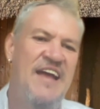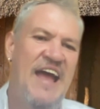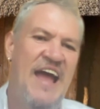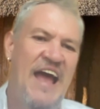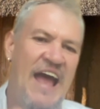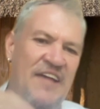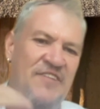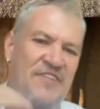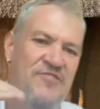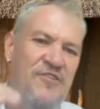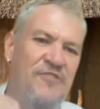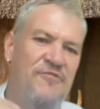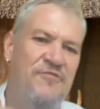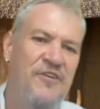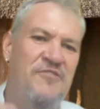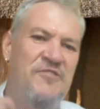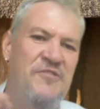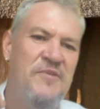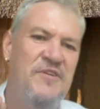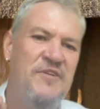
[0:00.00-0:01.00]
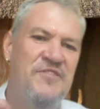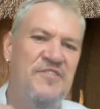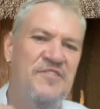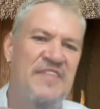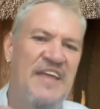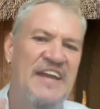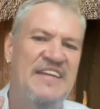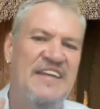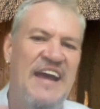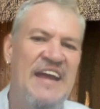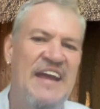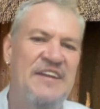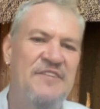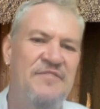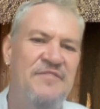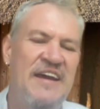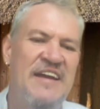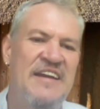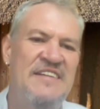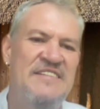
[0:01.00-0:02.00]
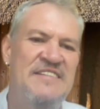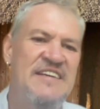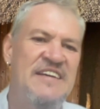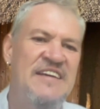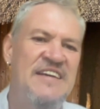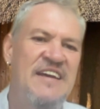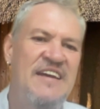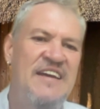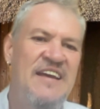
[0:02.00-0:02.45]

as you're vulnerable to that kind of energy,